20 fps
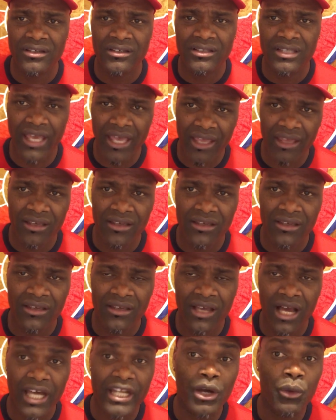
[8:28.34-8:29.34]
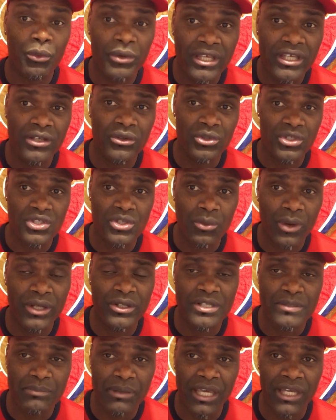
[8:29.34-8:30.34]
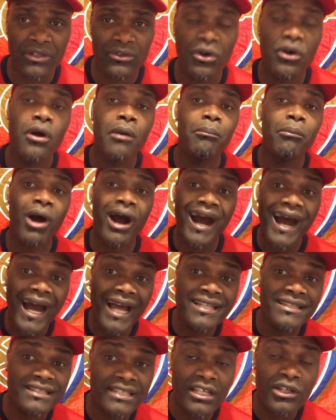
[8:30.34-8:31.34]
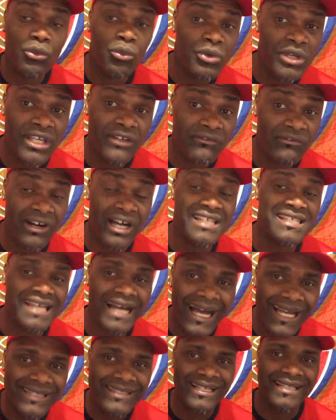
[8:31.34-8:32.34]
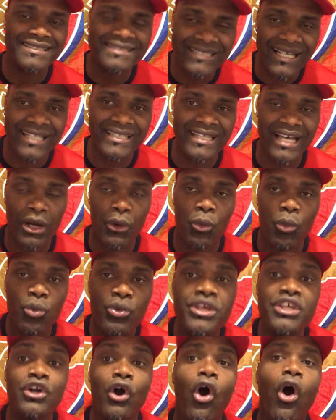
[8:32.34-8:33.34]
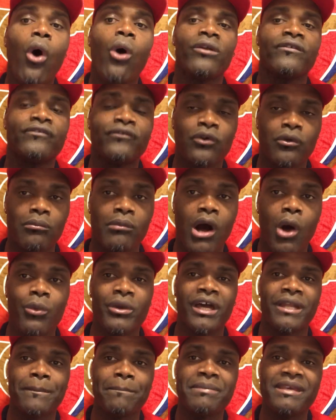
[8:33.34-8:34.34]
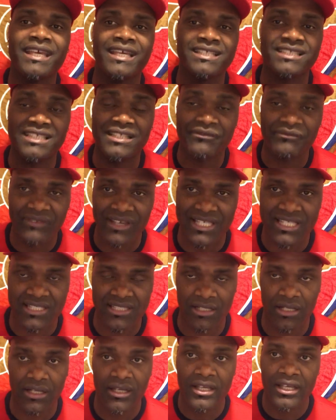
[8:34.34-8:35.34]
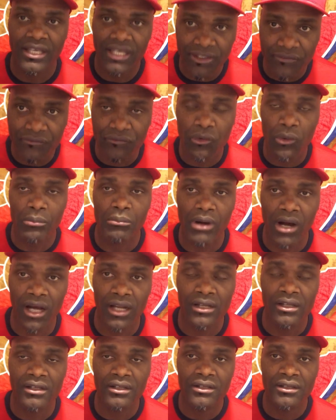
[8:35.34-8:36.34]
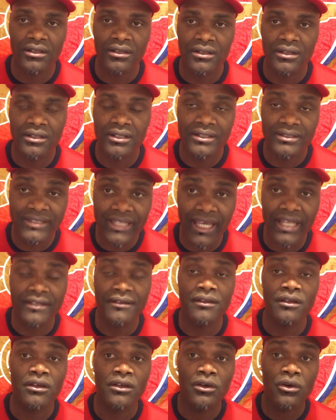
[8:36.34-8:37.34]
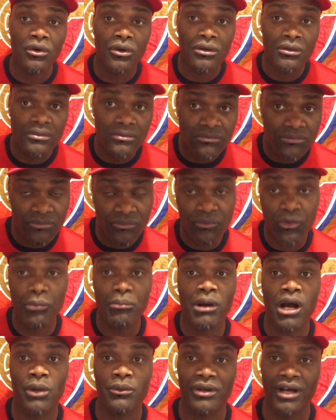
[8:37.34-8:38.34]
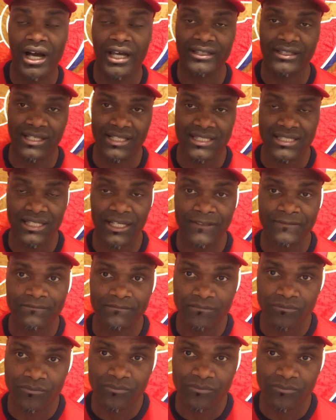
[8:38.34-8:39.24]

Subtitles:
Yeah? And a we is the one who's paying. But until we fans understand that we own football, we are the biggest investor in football, then football will understand.